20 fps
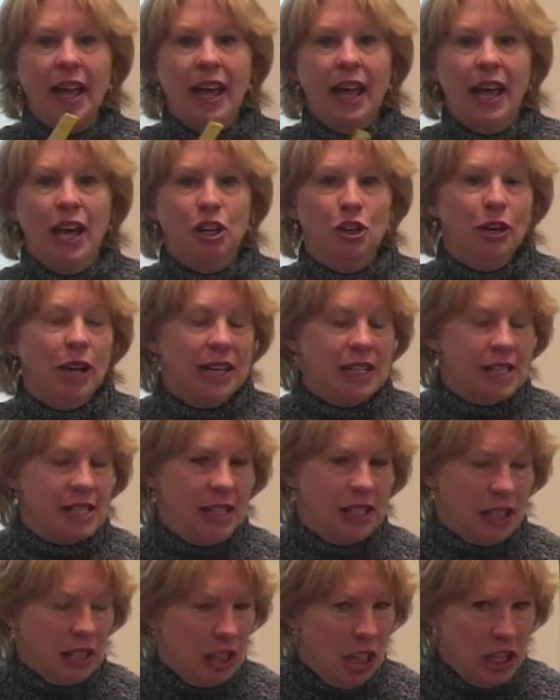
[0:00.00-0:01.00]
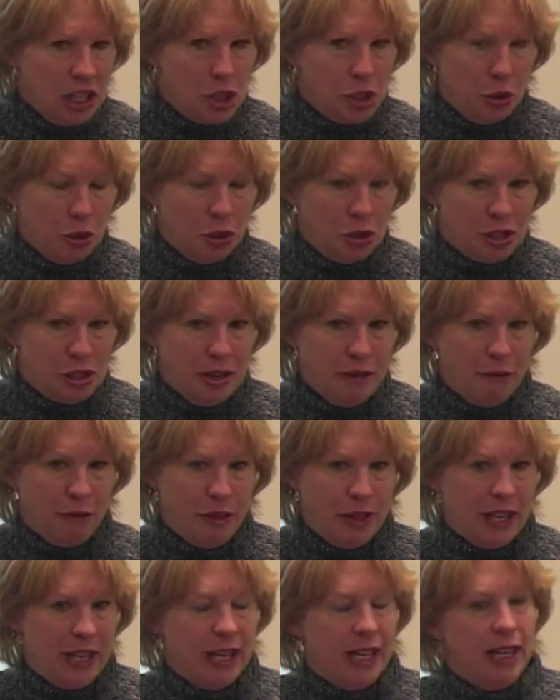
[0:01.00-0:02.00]
And you've got to send the lunch orders in for
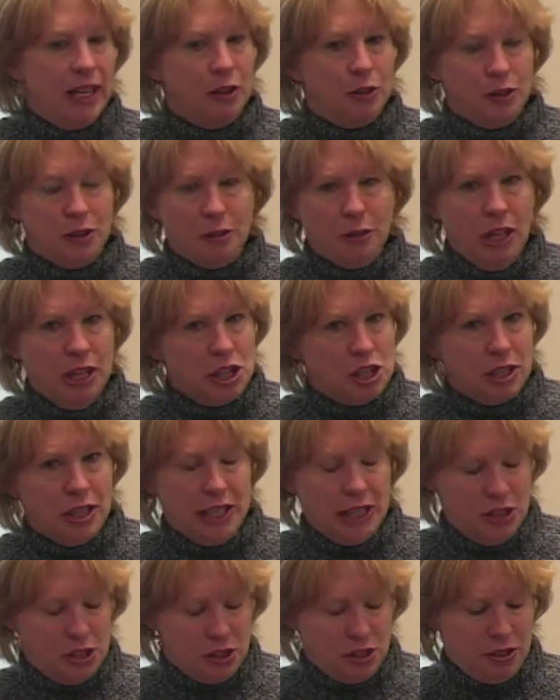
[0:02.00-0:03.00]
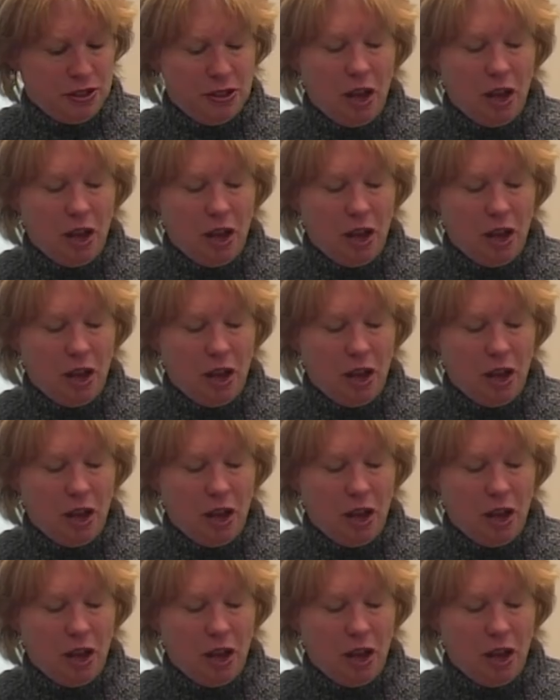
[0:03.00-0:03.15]
the kid, or the lunch ladies,